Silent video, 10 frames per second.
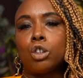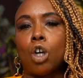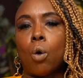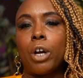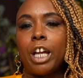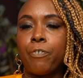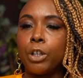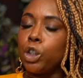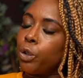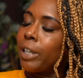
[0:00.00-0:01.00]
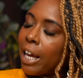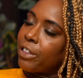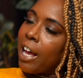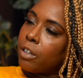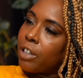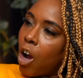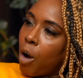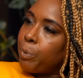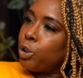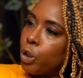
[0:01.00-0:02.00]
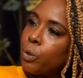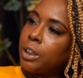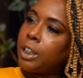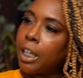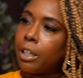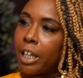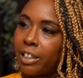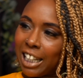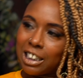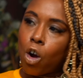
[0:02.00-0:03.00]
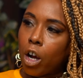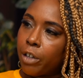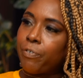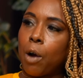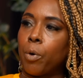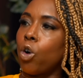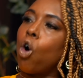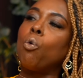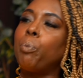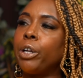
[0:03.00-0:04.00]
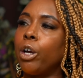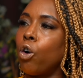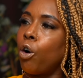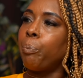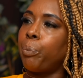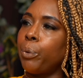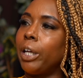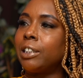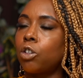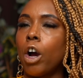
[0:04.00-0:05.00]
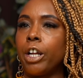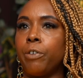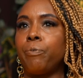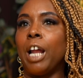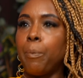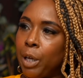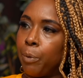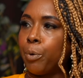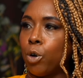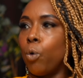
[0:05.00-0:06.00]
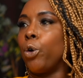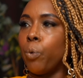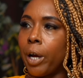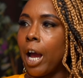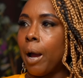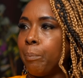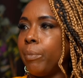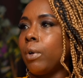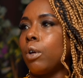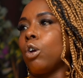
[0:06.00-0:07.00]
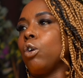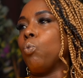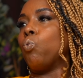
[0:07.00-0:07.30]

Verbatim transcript: so if I do get that that opportunity, then that's kind of how I'd open it up. Yeah. Is kind of let people know who I am. Yeah.